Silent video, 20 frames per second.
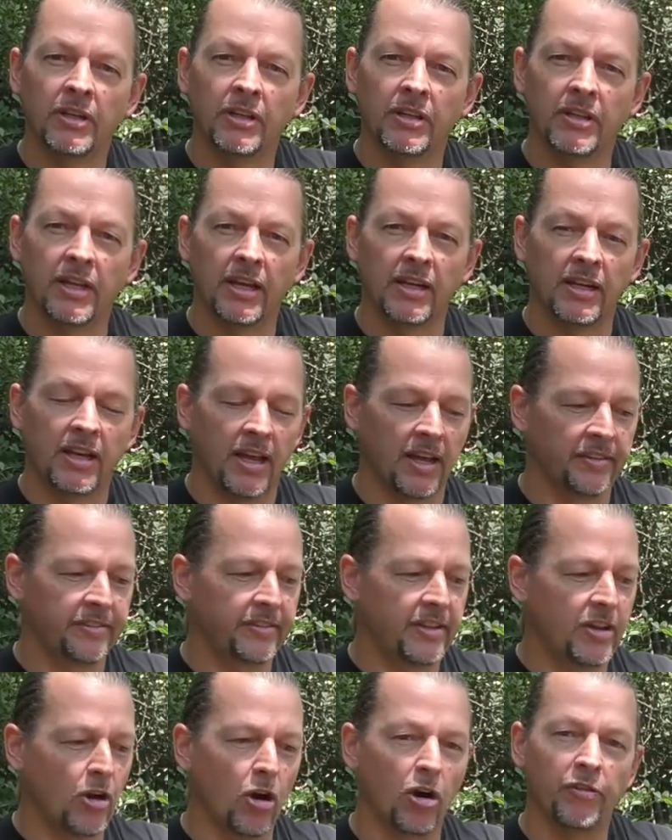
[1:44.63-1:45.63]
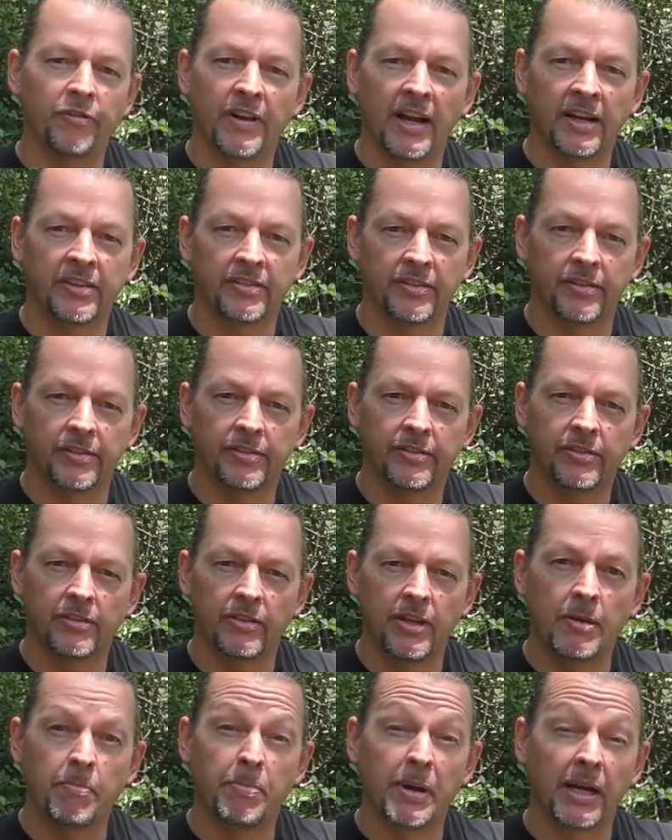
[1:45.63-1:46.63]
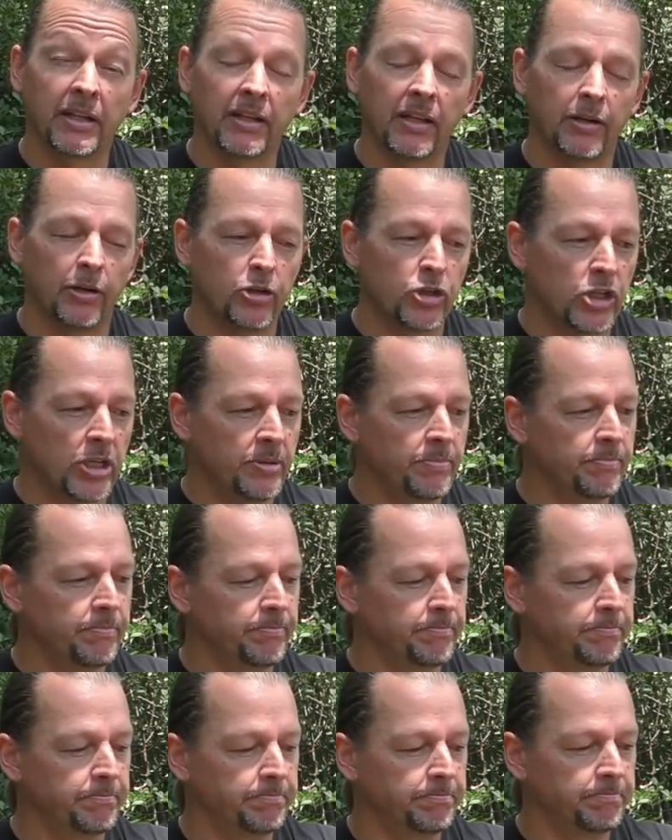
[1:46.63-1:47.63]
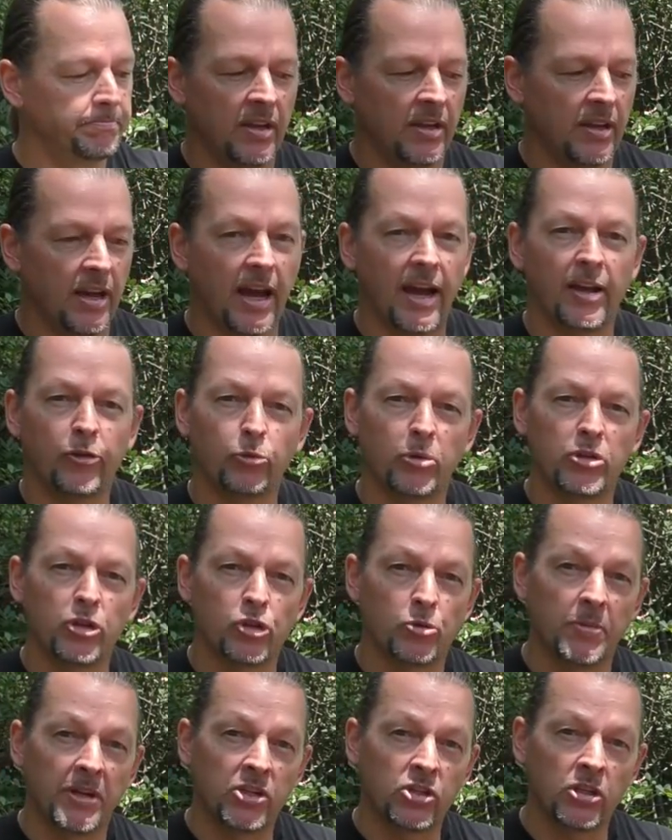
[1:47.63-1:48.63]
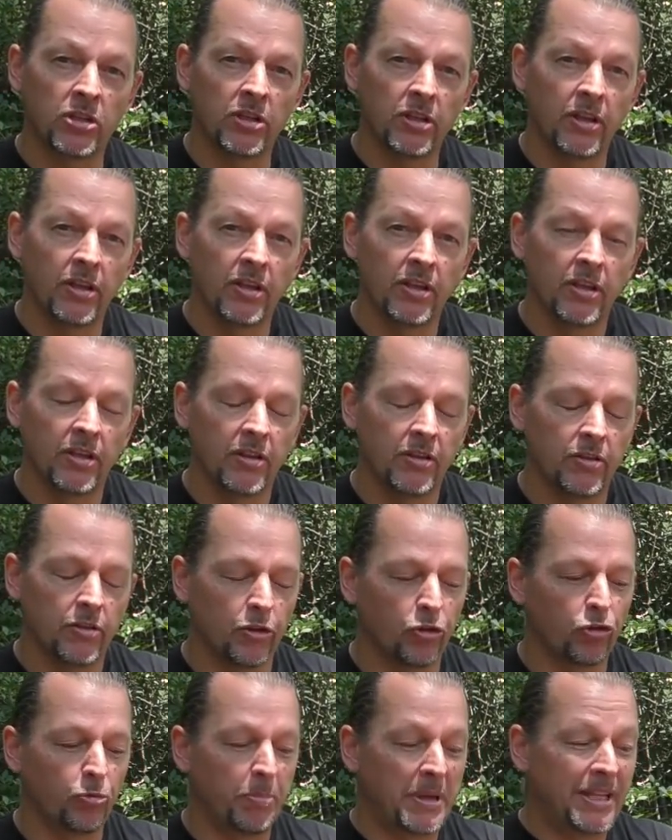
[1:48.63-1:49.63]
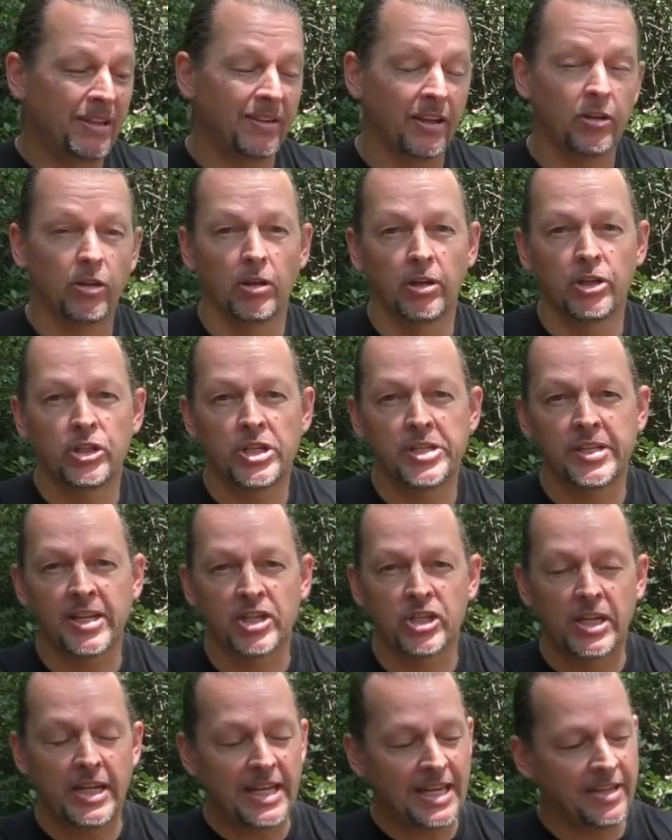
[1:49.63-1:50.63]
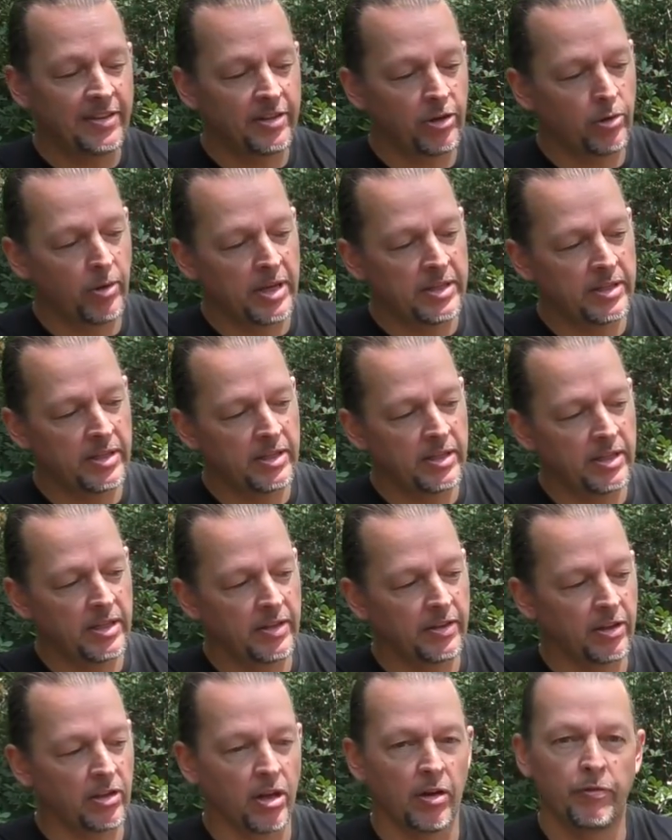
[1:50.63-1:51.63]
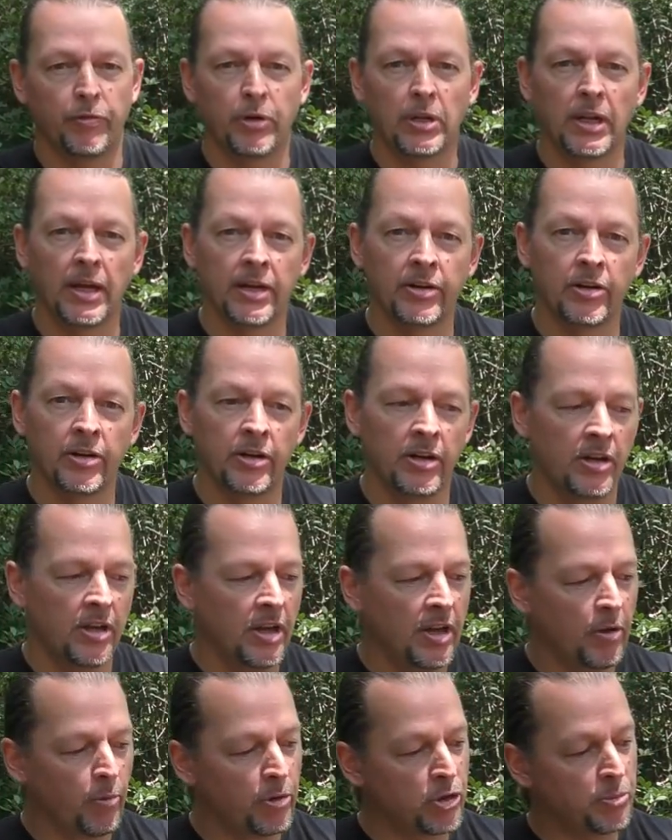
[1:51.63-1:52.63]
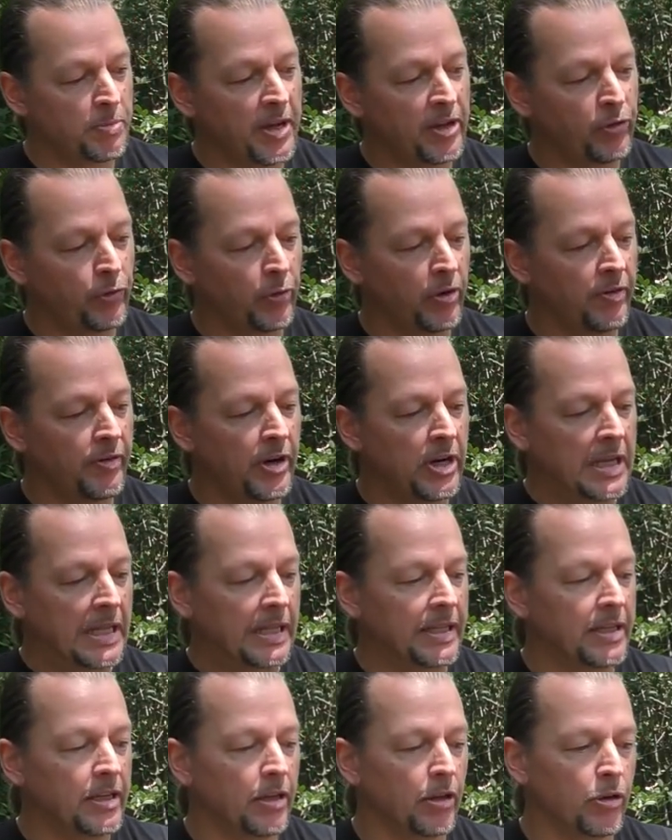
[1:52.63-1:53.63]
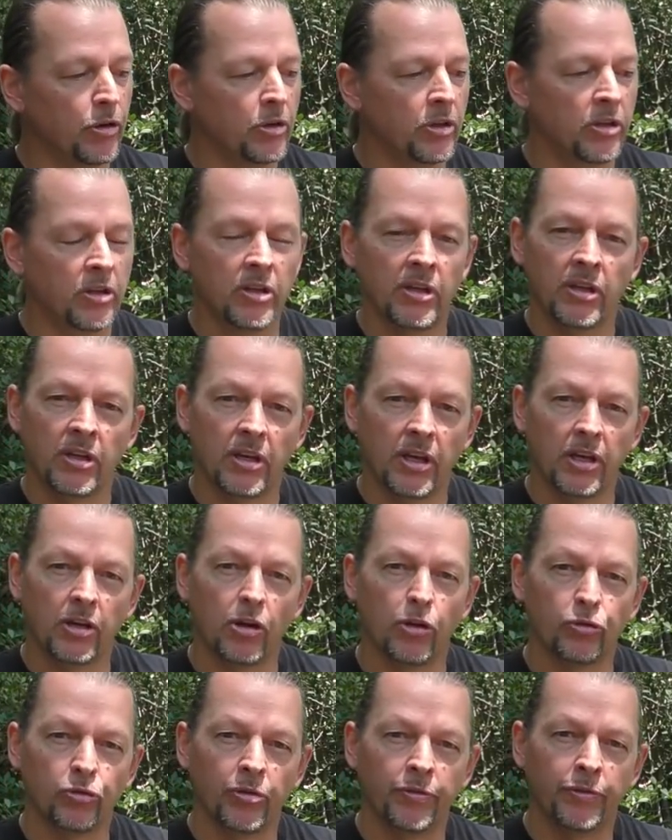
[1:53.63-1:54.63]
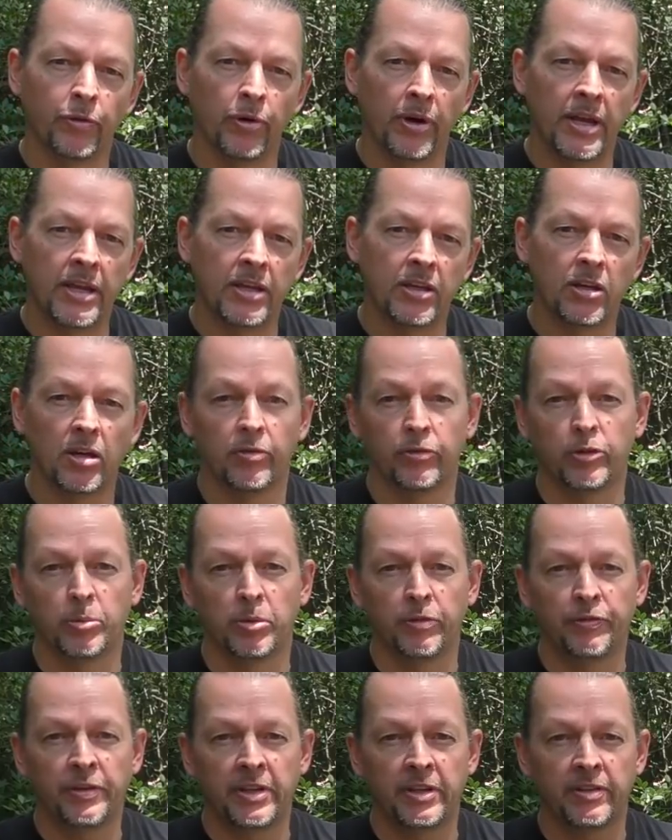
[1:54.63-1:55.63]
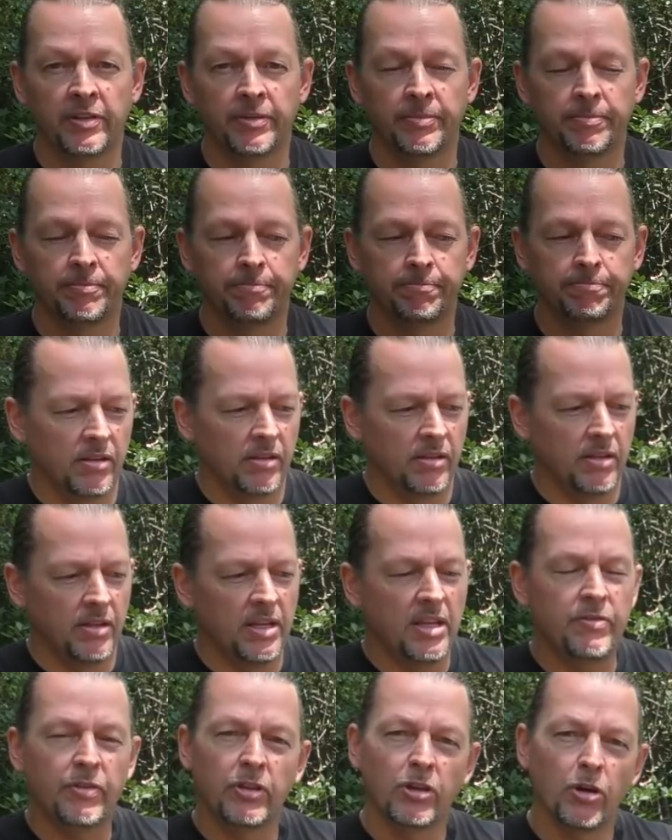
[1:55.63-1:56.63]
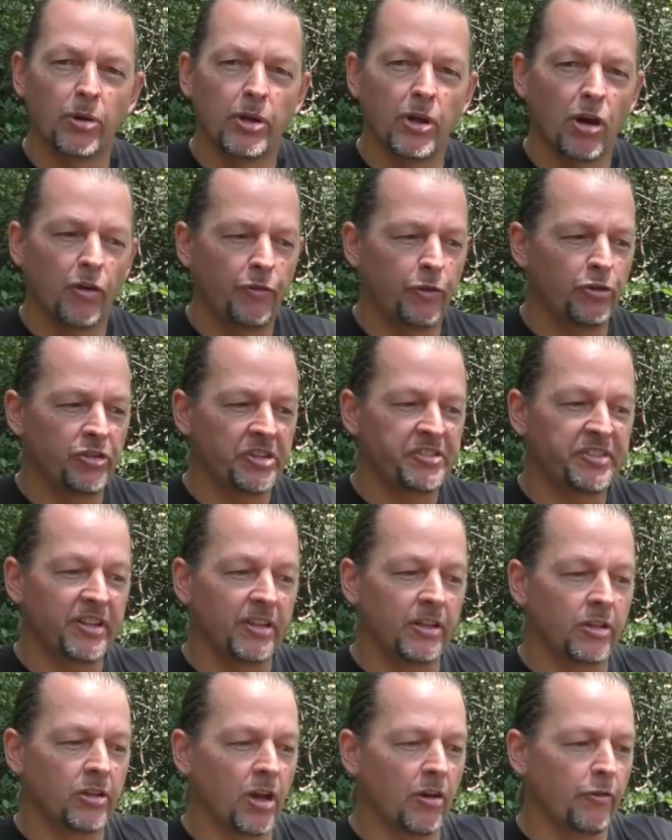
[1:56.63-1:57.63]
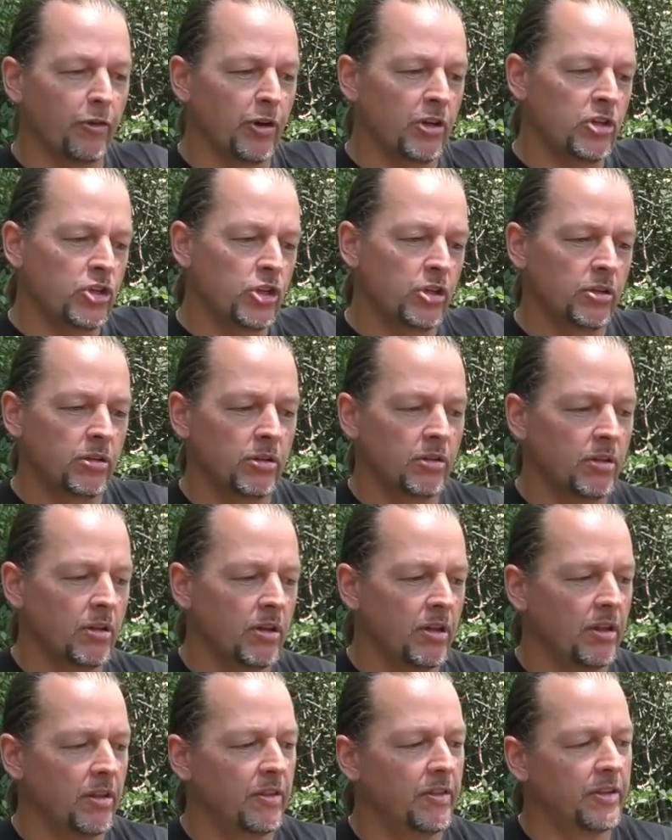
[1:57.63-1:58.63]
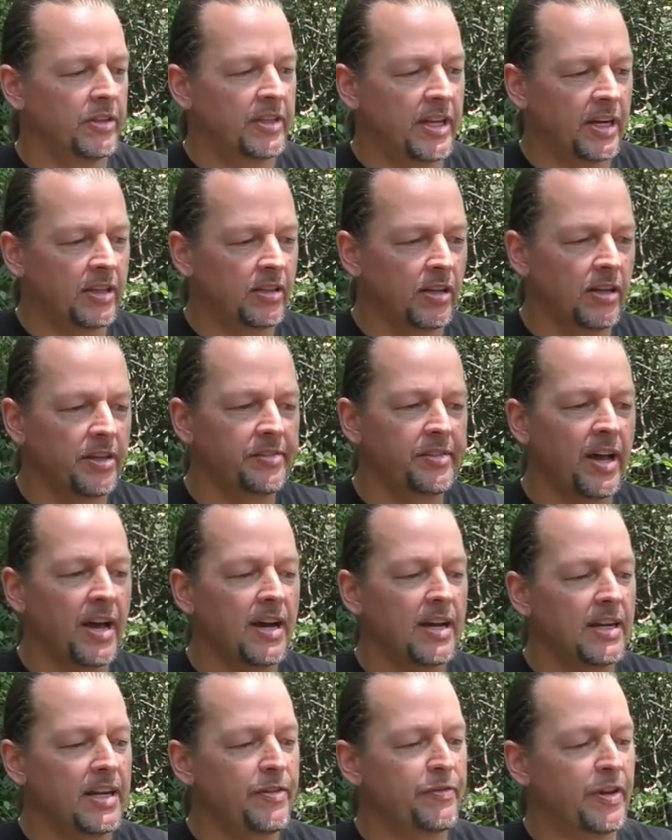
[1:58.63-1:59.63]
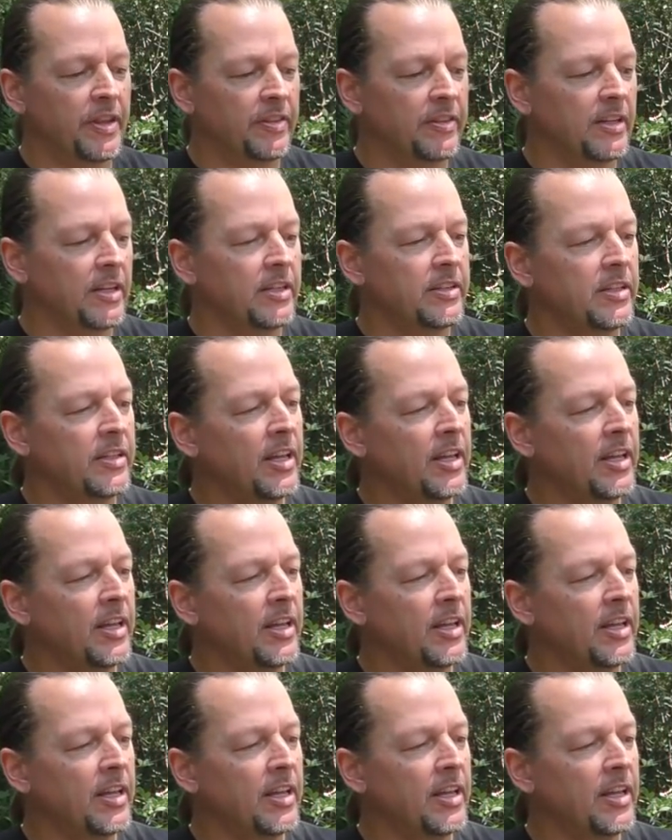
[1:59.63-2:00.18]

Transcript: that nasty off-axis impact energy. As we just mentioned, the spin technology is actually integrated in the comfort liner, which makes for a very clean look and also for a comfortable fit. Even though it offers extended coverage, the Tectal is a highly ventilated